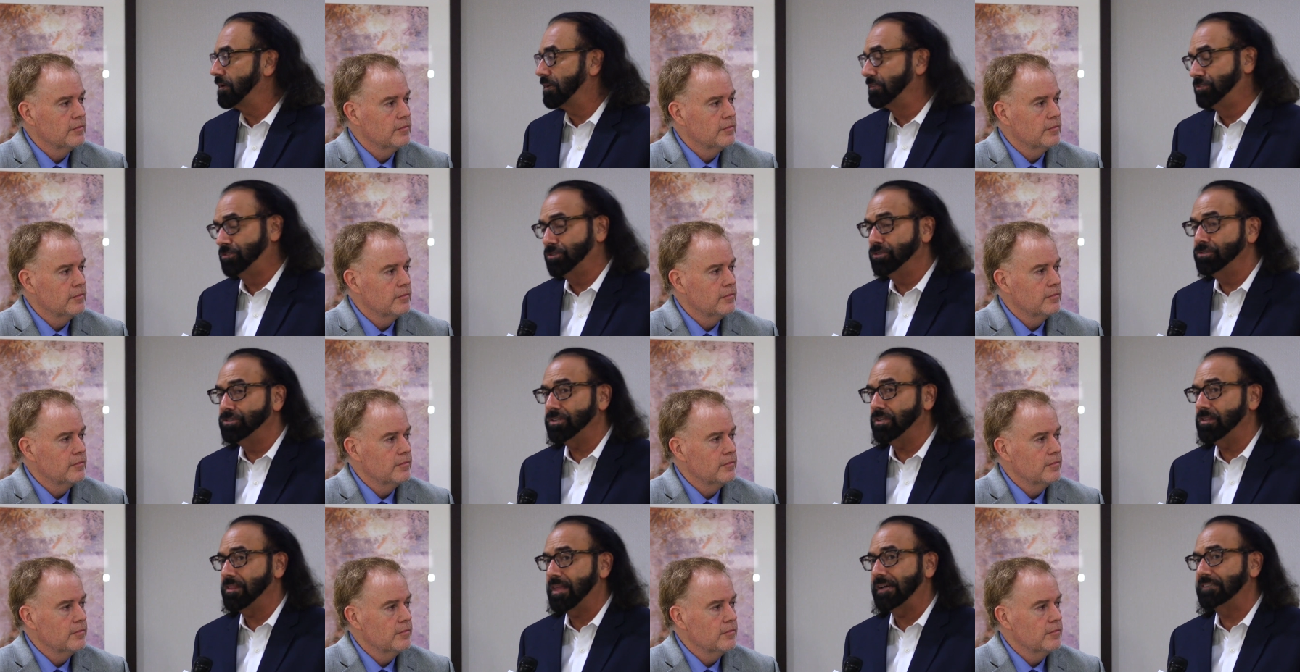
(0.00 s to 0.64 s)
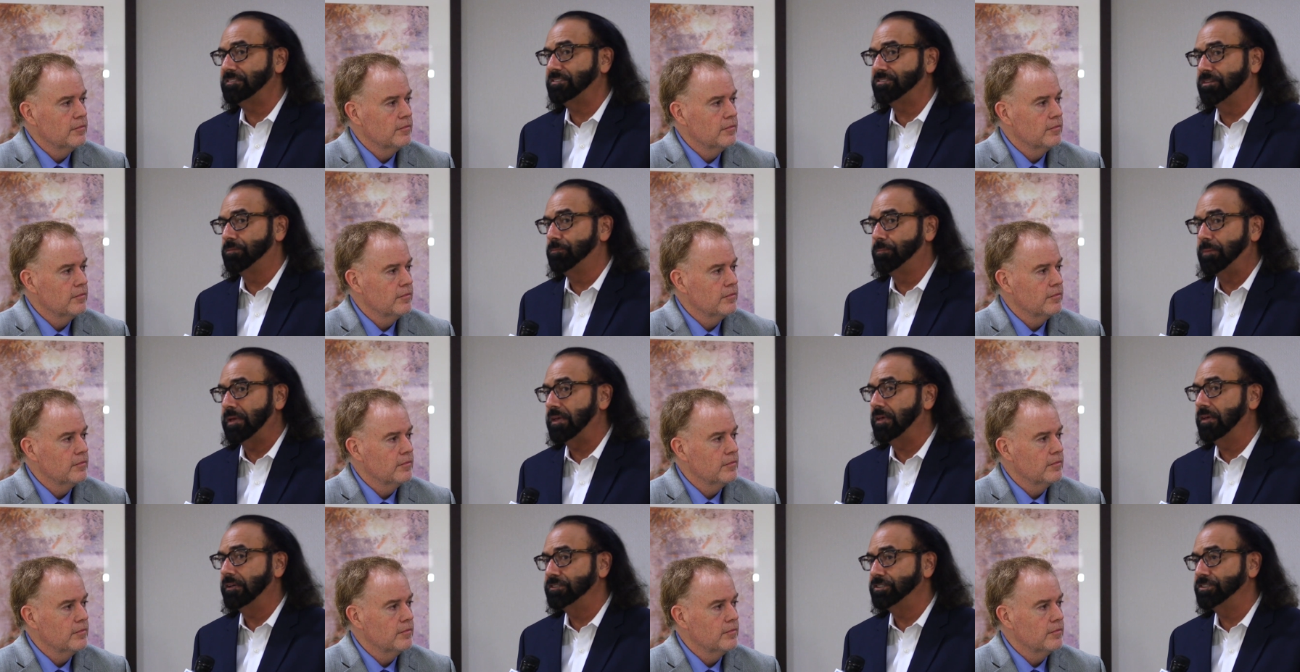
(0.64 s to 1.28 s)
Speaker 1: because usually that's the
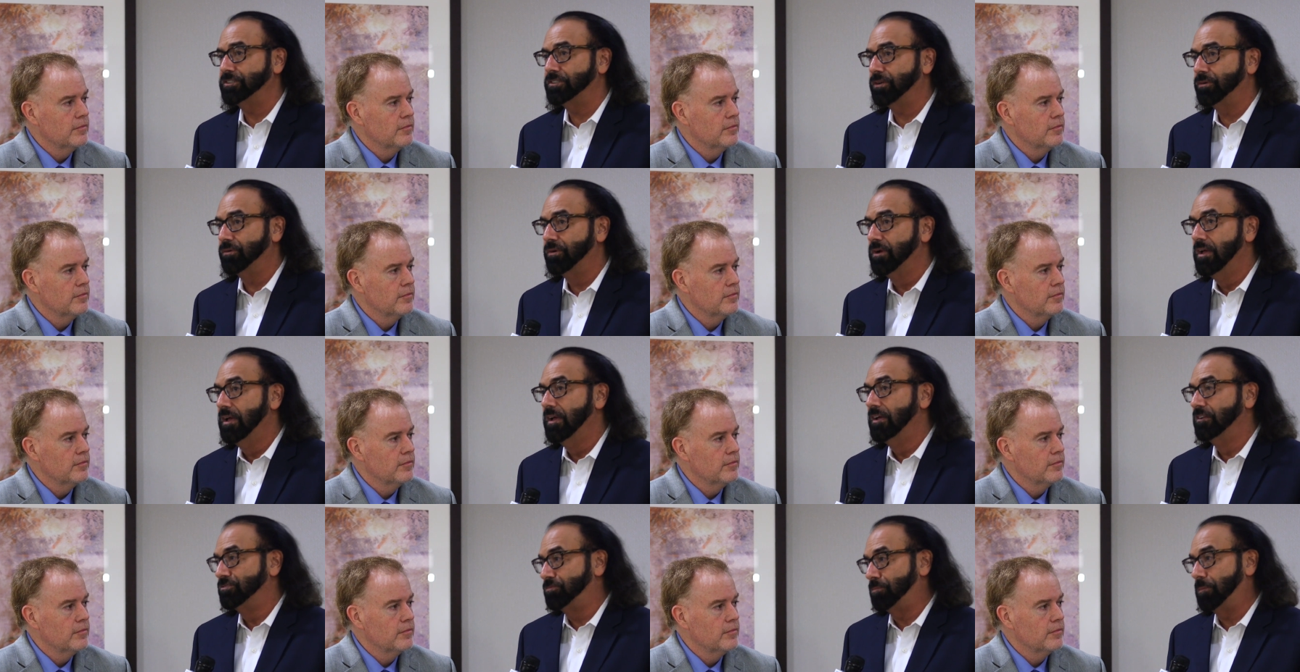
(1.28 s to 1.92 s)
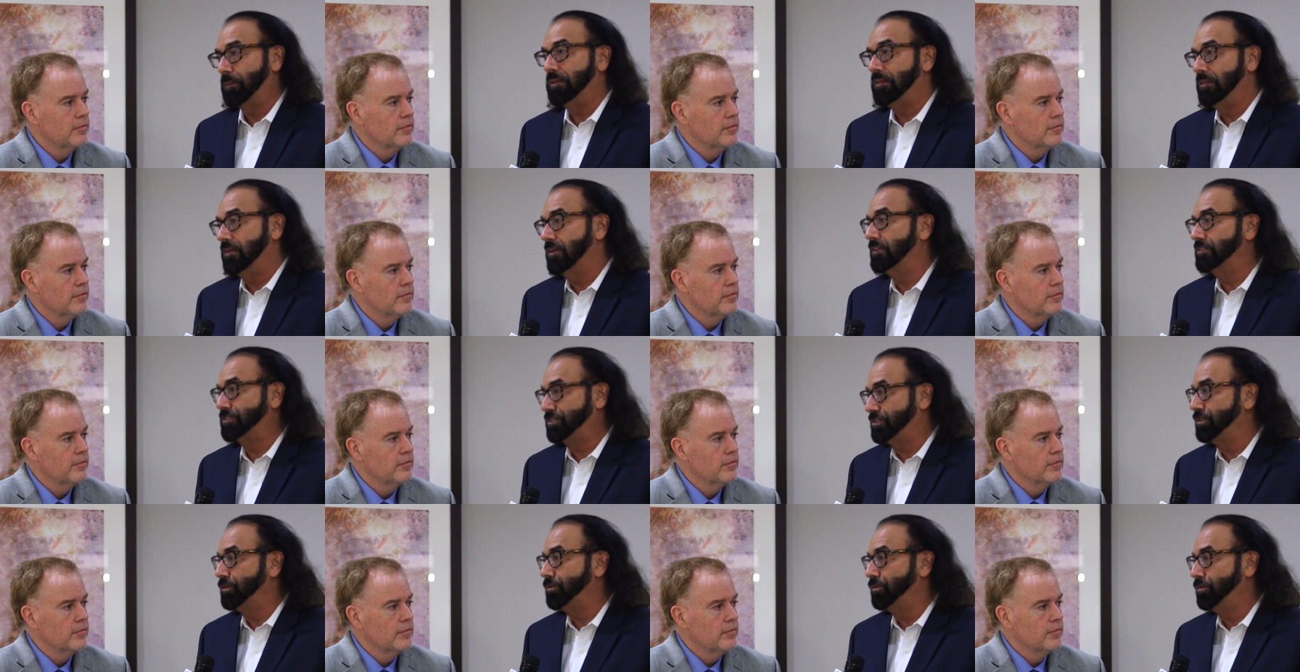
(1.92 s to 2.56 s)
big issue. It's been the
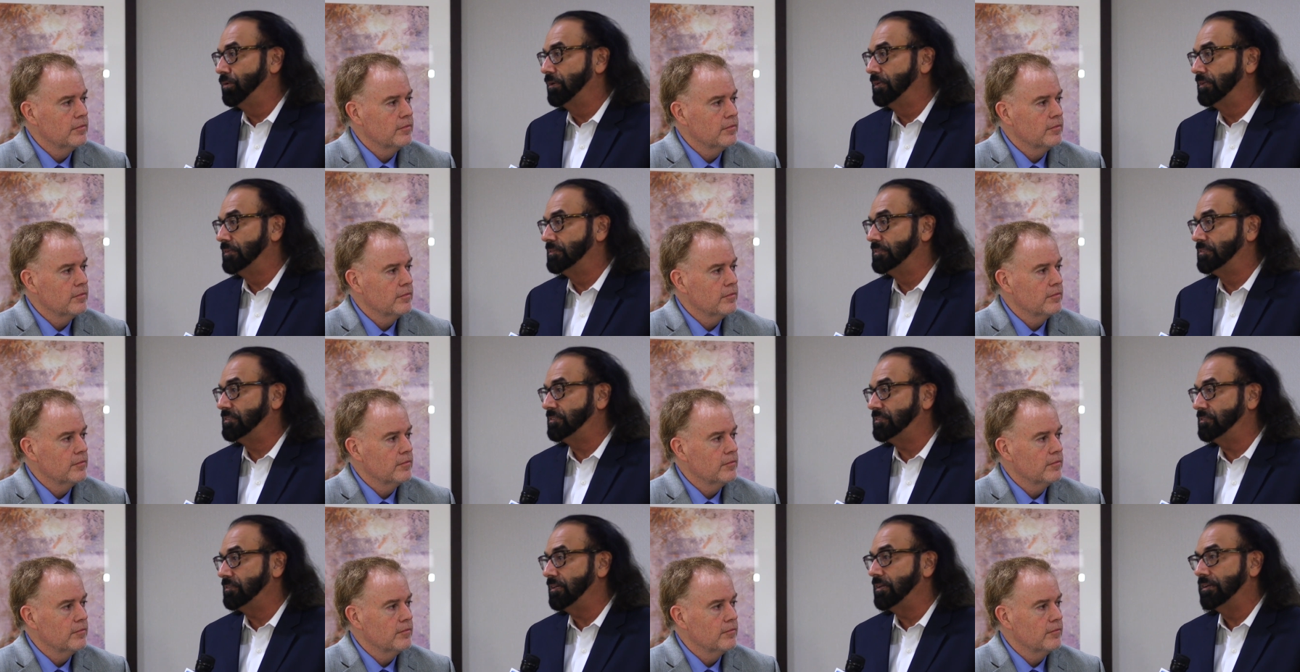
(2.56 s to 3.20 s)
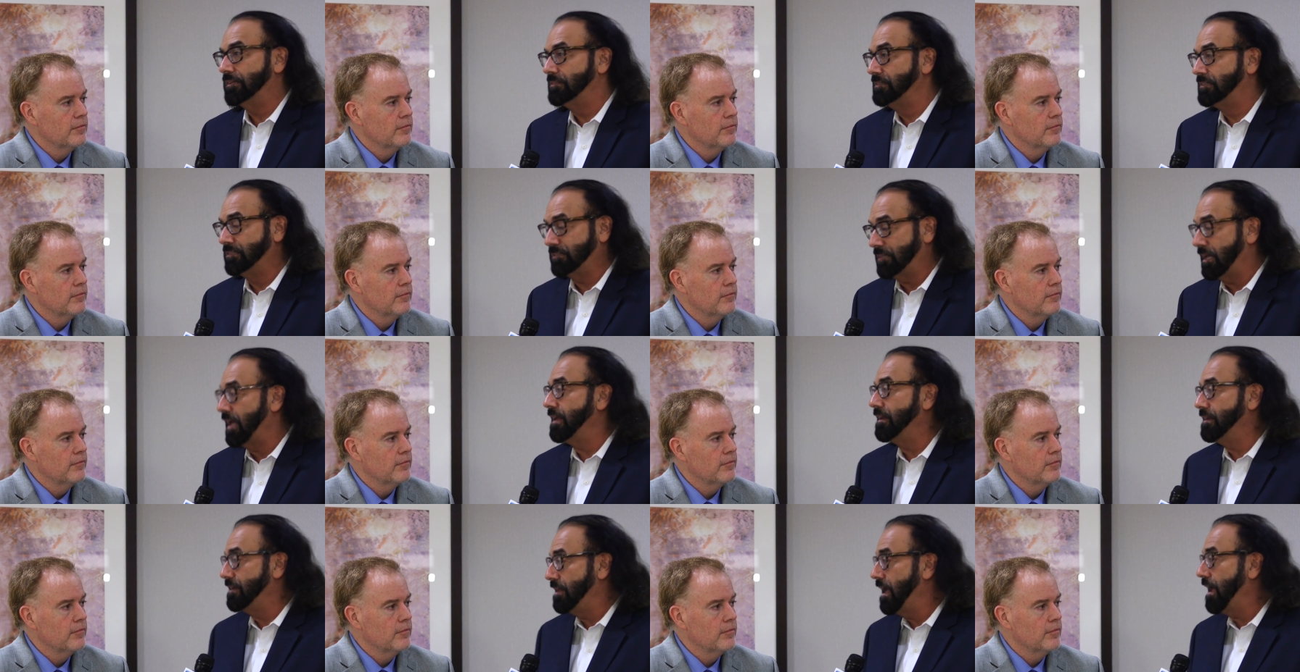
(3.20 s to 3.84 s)
issue in in
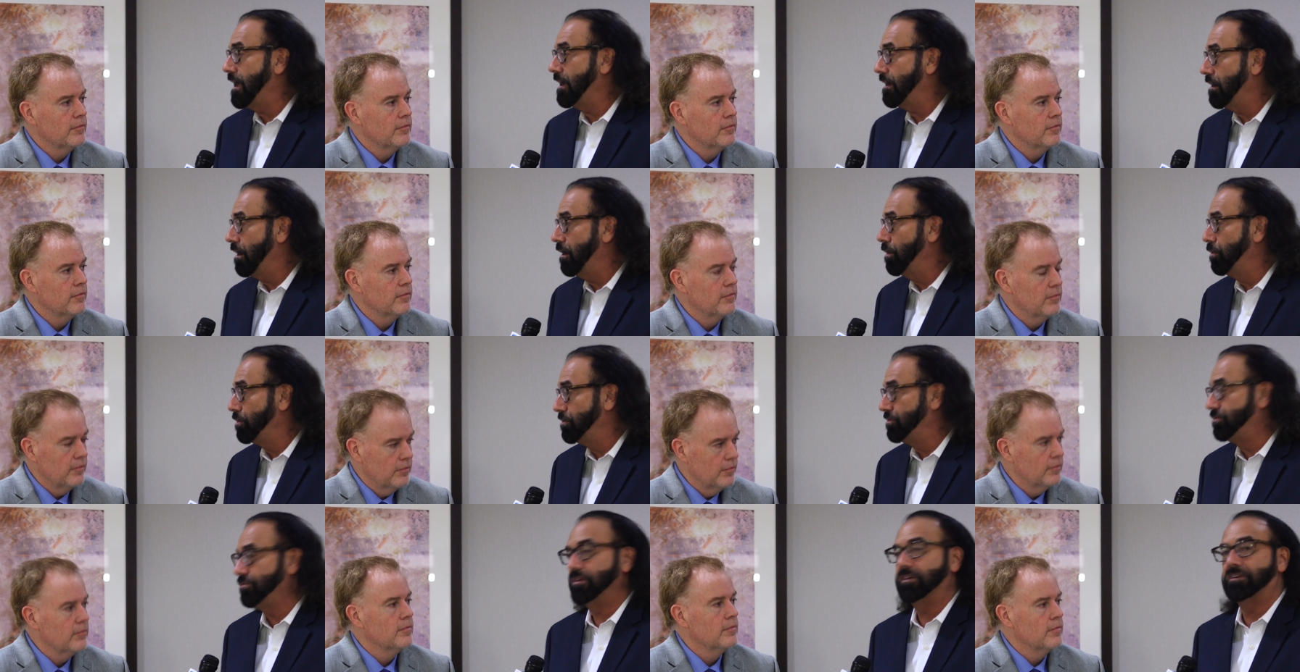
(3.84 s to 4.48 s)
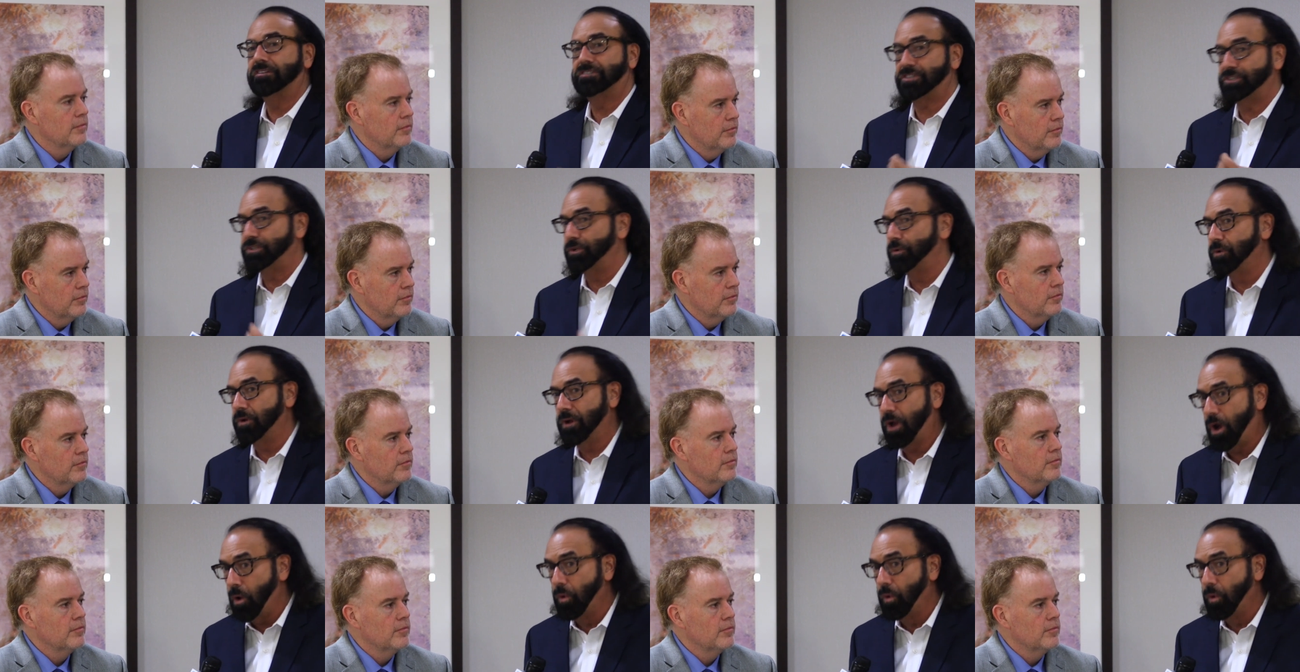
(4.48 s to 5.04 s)
San Diego, was the issue in